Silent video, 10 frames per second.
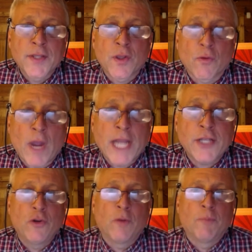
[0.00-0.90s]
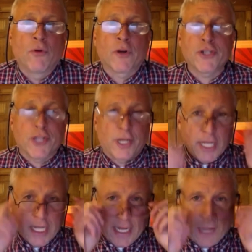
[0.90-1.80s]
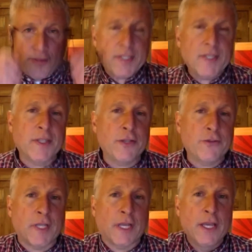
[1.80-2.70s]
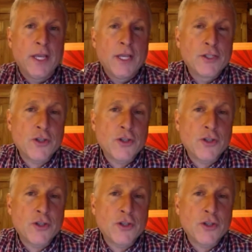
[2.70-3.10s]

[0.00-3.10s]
is the right to abortion. Now, this is interesting.